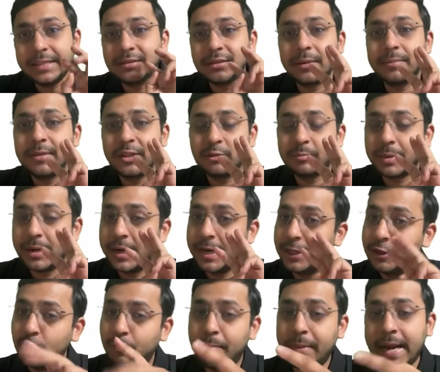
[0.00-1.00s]
teen subjects
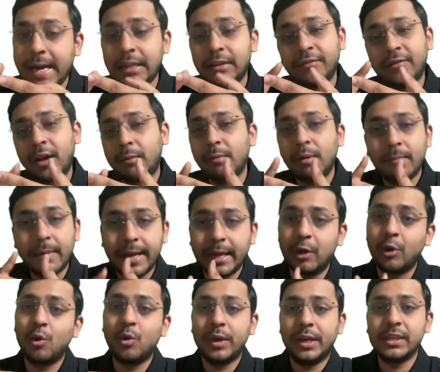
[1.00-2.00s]
padhne hain, to path, pharma,
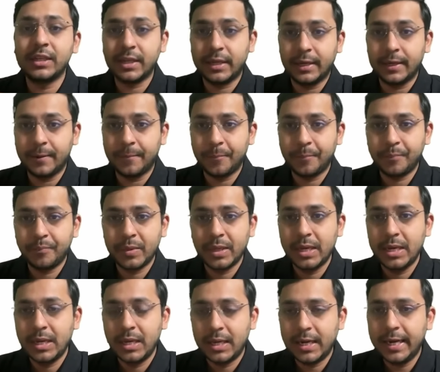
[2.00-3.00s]
micro hone chahiye,
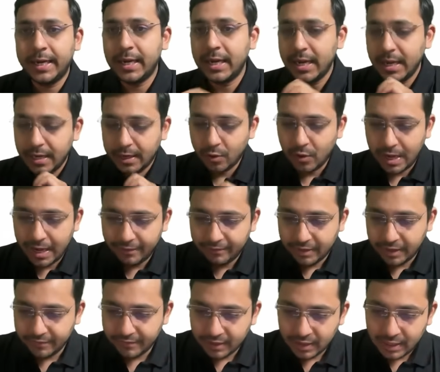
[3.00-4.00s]
right? Now, I
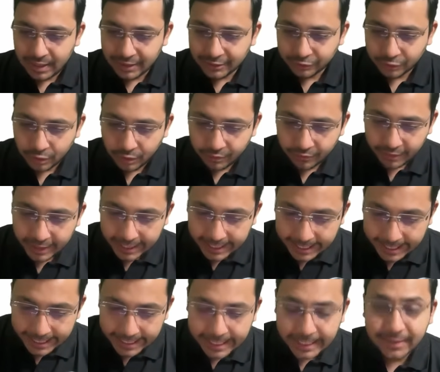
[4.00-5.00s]
have given a list of
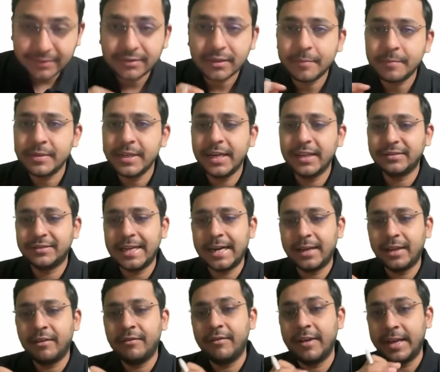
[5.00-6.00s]
8 subjects
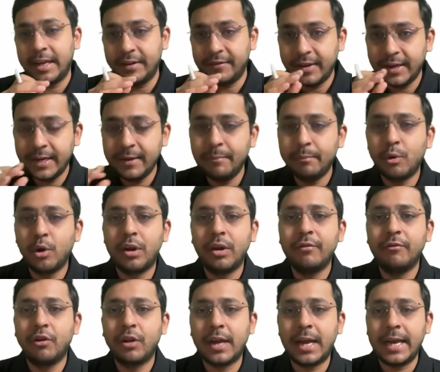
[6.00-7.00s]
that are very, very
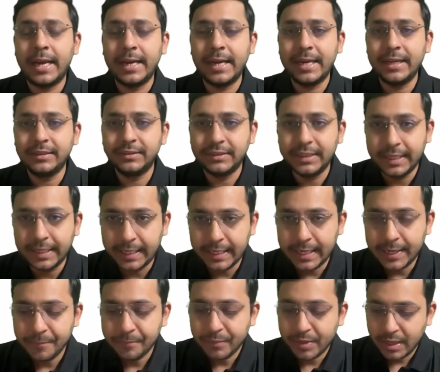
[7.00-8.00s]
important for
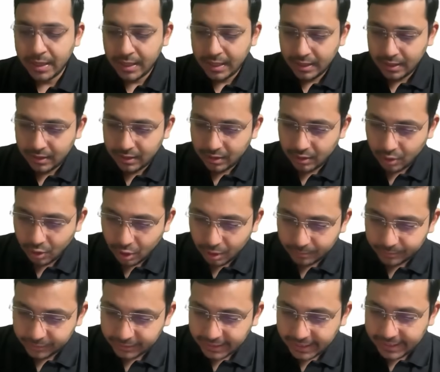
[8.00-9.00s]
INICET.
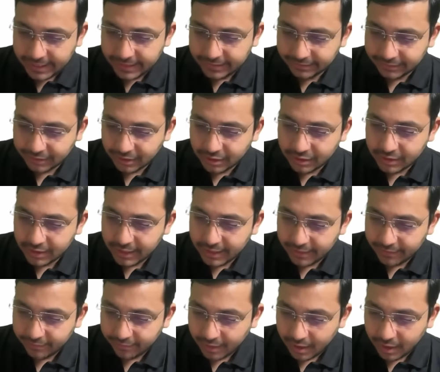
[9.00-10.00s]
Obs, Gyne,
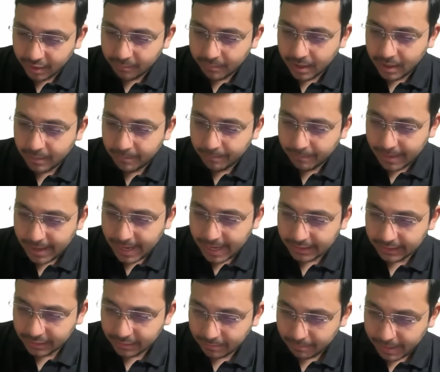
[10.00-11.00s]
Surgery, Pharma,
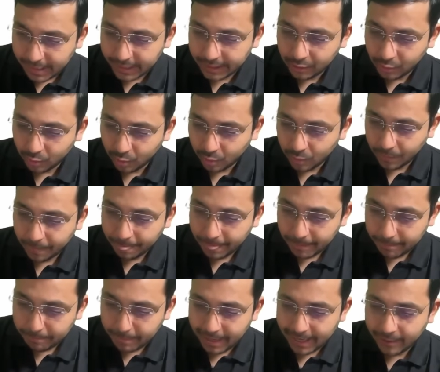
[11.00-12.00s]
Path, Micro,
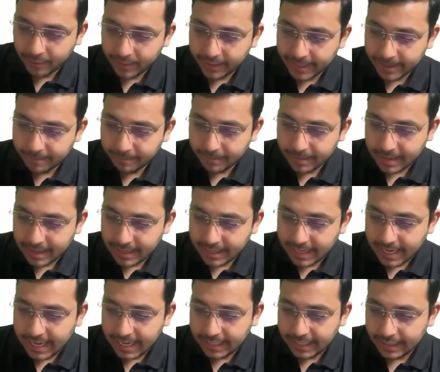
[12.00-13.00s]
Biochem,
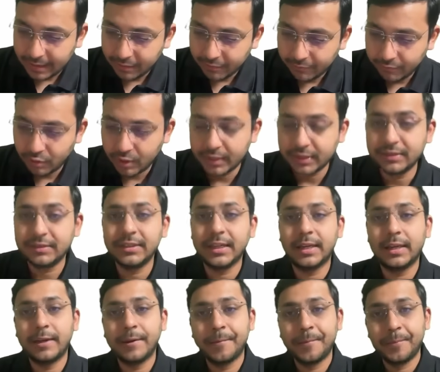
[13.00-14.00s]
Anat, and
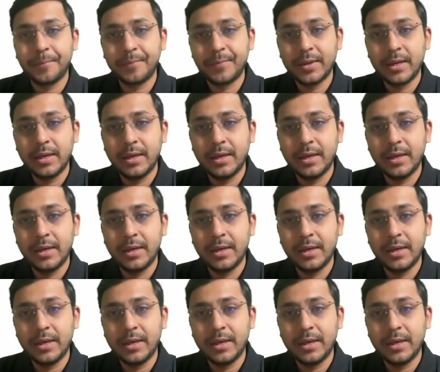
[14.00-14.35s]
Forensic.